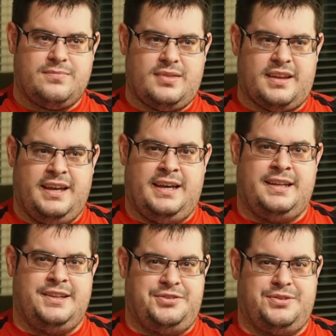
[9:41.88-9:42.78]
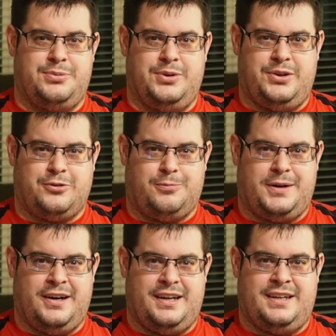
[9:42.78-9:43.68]
And this was the really cool
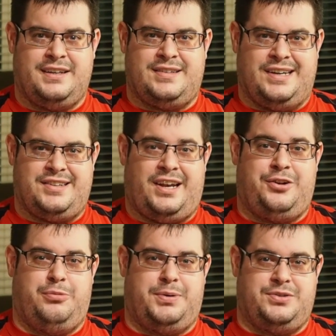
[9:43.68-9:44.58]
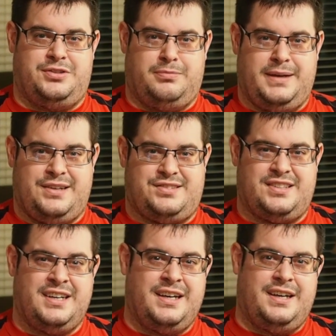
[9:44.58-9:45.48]
part, is I set a new personal best